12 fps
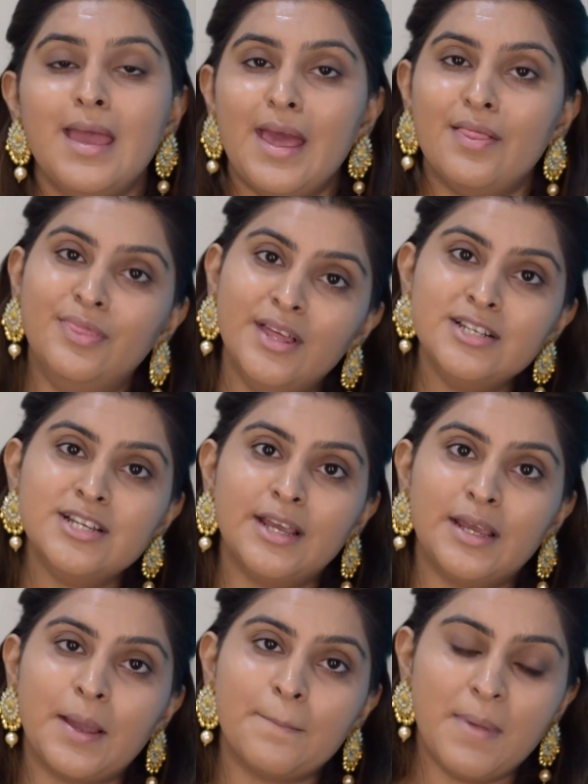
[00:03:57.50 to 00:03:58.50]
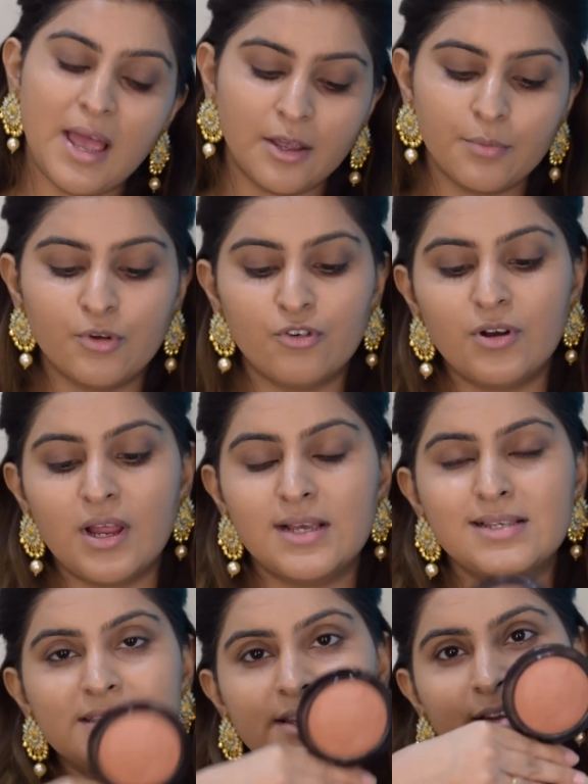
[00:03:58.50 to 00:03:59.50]
And then taking MAC
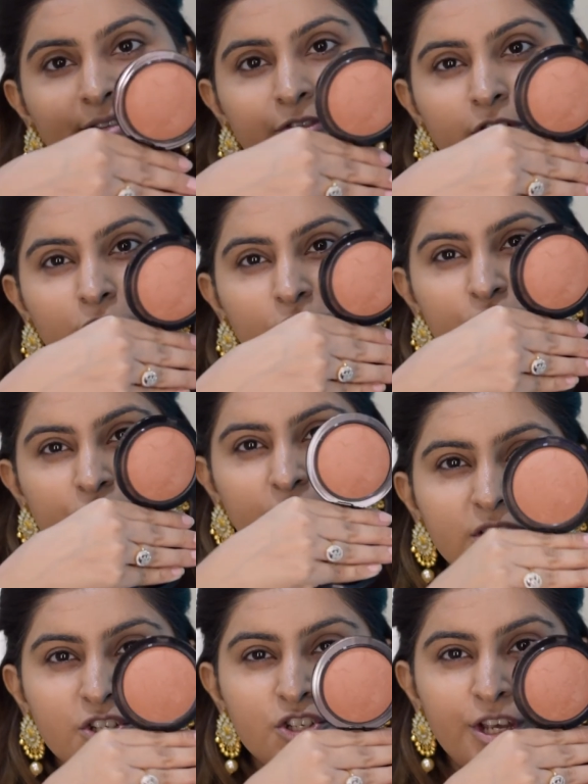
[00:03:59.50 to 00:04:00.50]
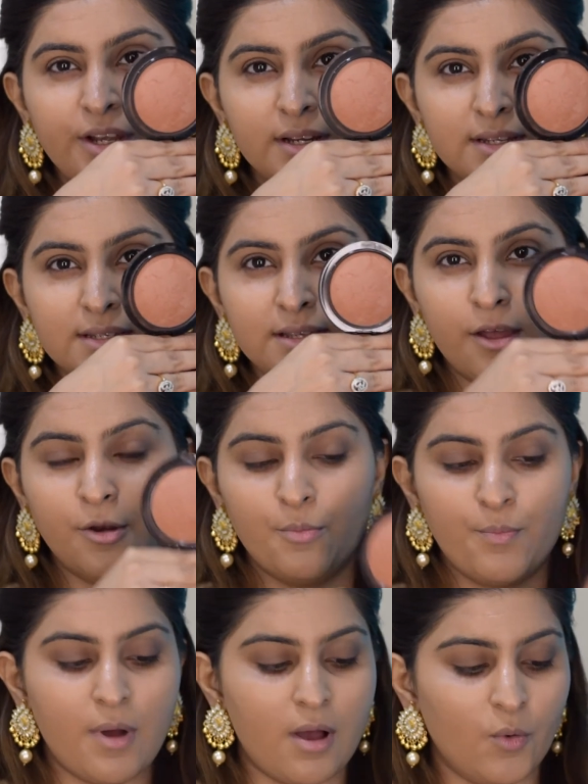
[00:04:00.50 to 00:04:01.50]
Mineralise Skin Finish shade Sun
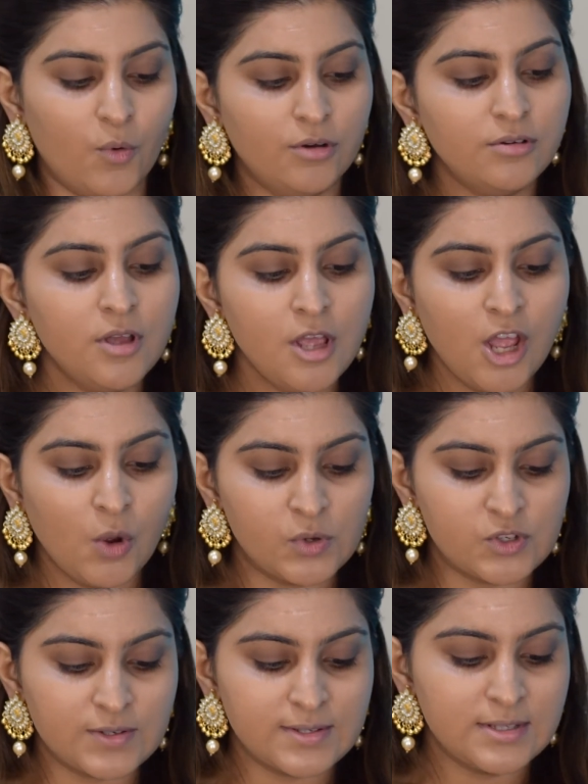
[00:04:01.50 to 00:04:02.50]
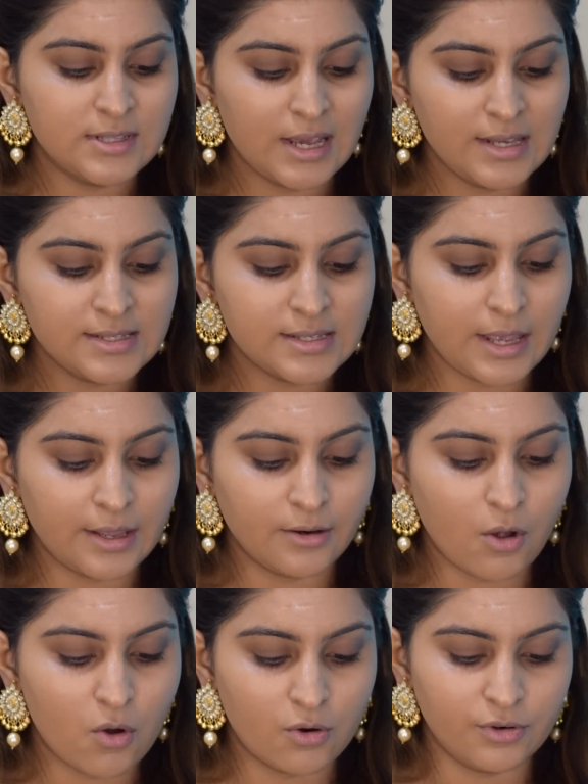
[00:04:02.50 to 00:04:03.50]
Power, which is nice and
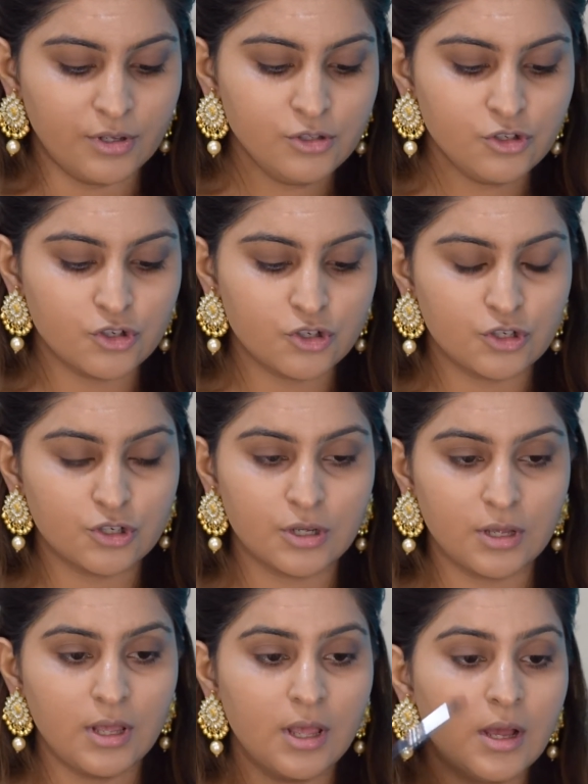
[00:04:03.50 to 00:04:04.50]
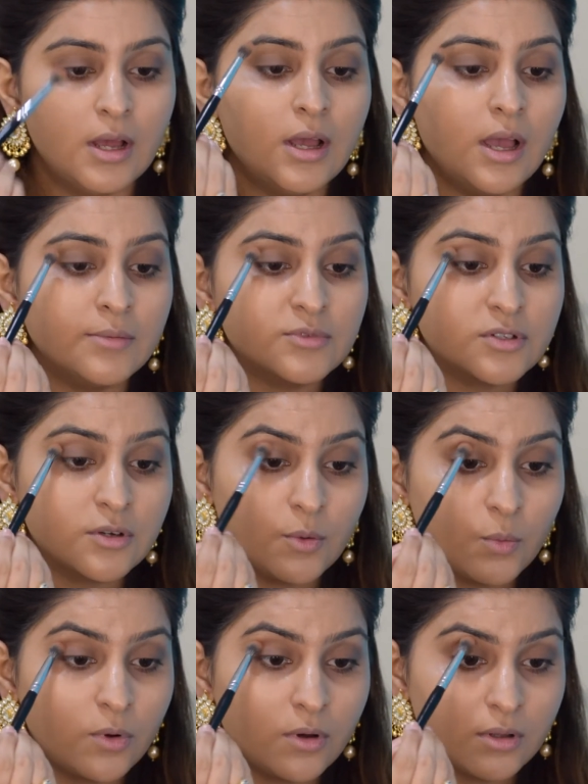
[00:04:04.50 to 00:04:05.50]
orange. I'm just going
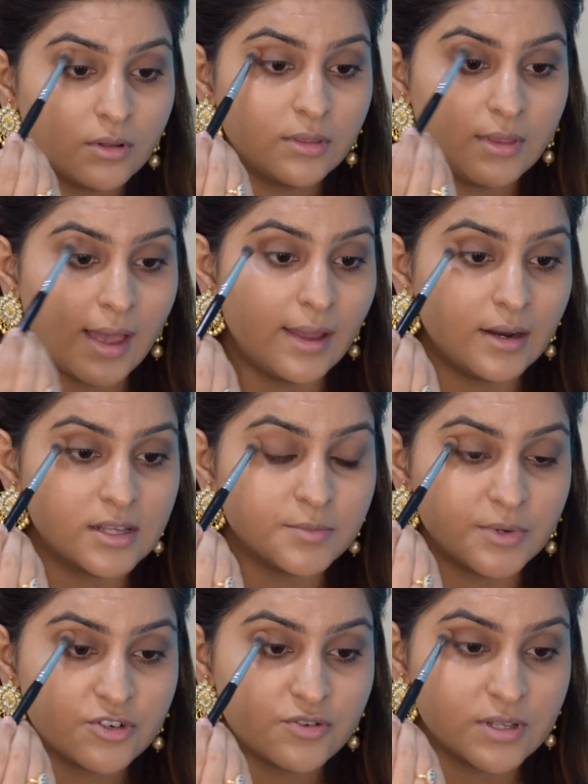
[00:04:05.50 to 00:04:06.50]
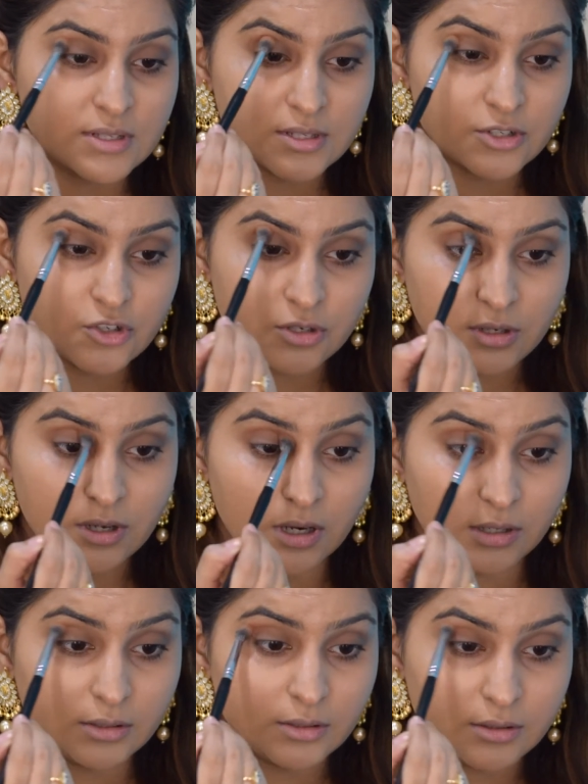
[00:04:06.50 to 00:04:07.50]
to work that as my transition
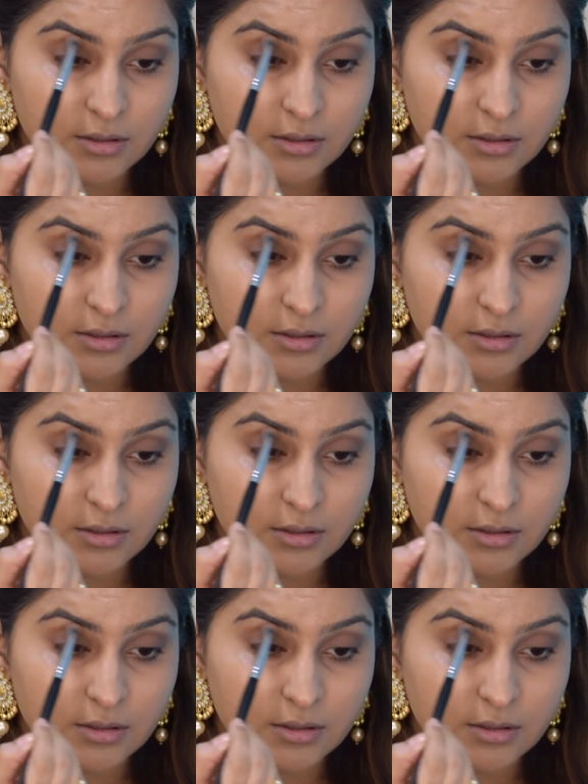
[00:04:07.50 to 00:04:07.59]
color.